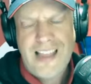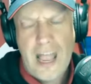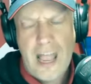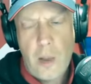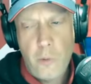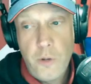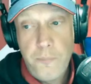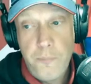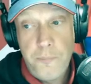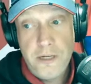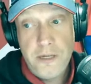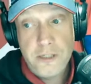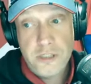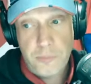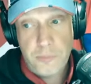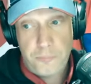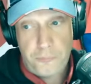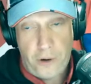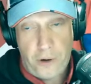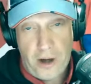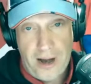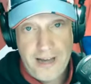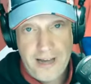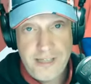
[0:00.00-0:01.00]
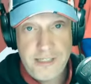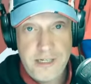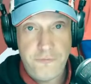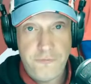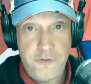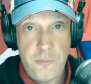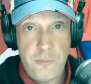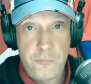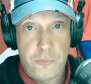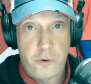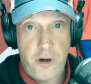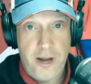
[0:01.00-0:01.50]
I would be surprised
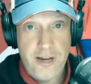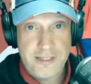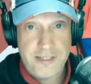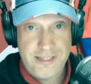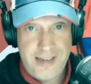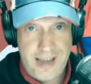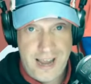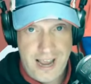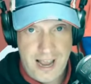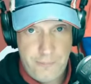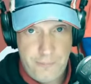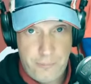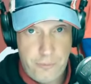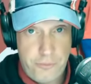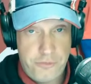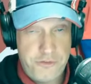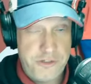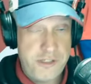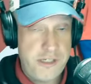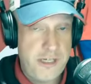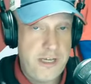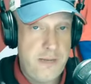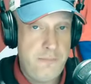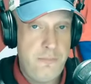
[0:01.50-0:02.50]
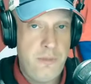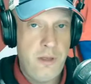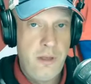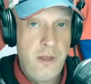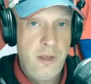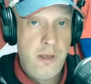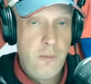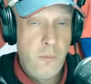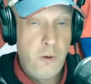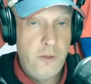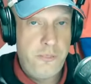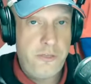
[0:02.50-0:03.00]
if he breaks camp with team
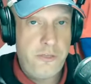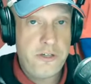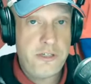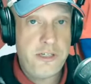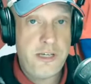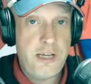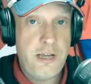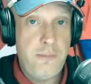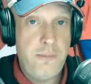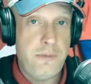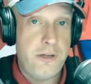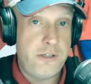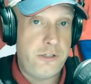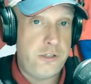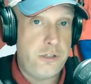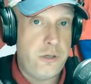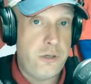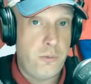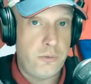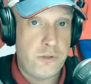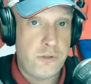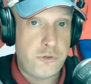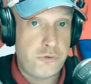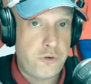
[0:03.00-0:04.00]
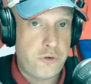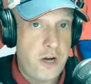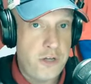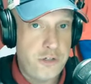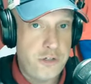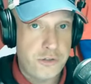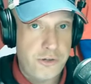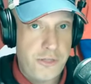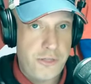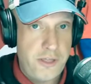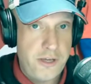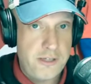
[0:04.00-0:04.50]
with the team, but you know,
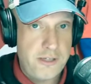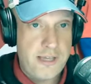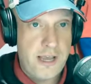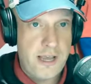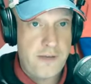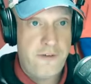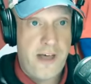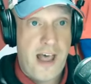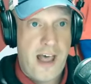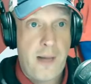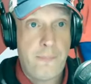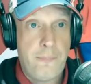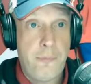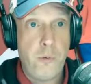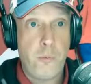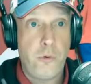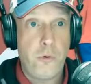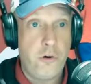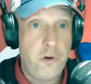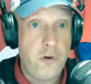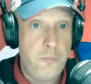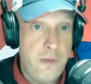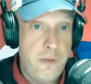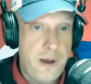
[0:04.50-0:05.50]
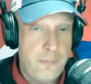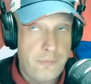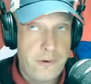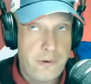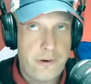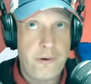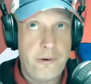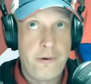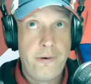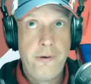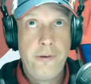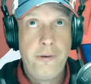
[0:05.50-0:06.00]
stranger things have happened. We
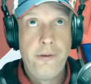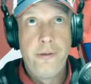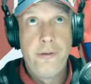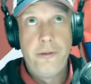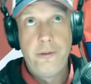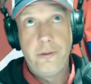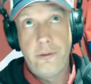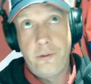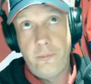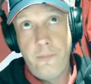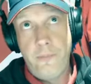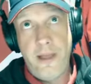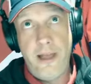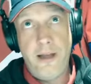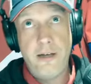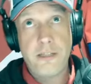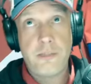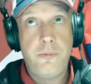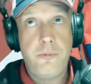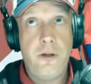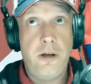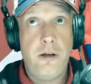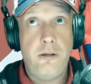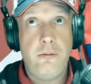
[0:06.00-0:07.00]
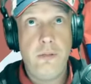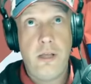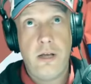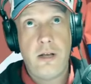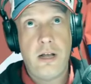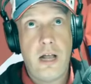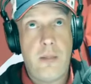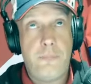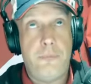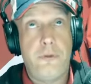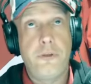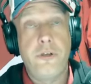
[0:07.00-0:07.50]
remember, oh man, it's been a, a
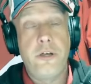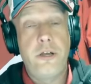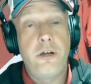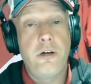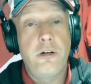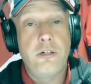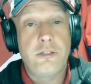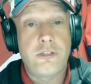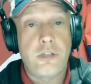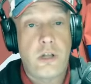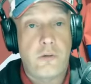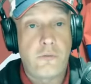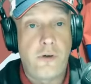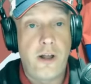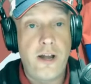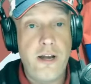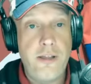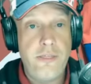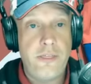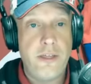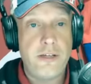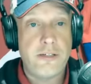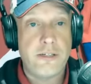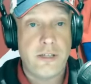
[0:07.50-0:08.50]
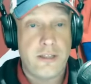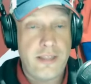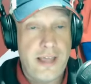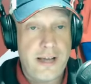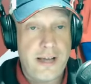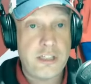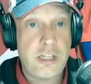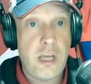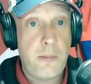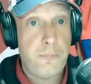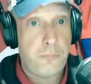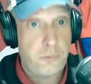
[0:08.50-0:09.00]
couple years already that
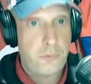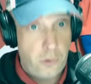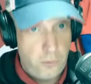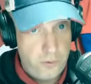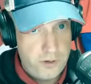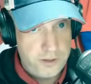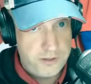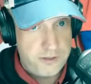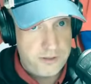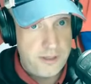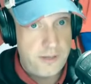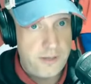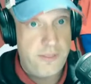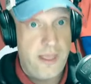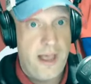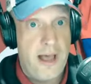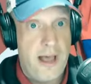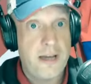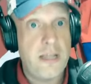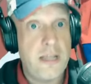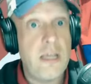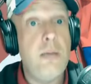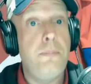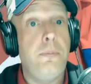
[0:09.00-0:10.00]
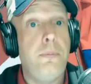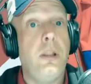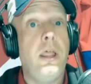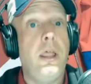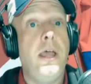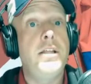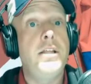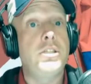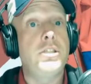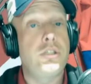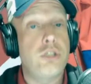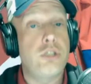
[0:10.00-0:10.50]
Alexei Protas did that. He
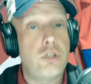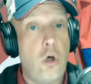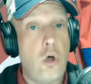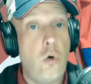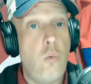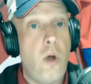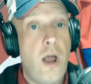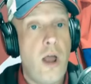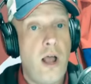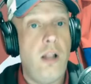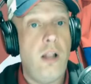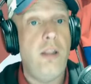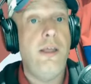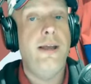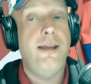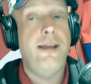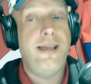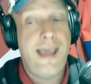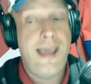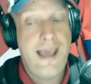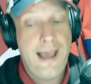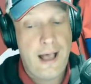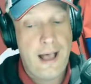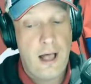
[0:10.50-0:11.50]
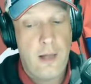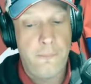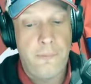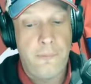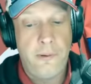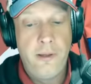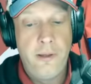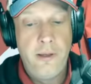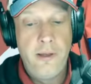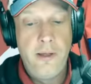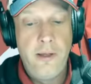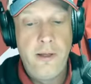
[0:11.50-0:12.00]
played so well in
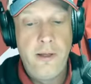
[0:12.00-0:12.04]
camp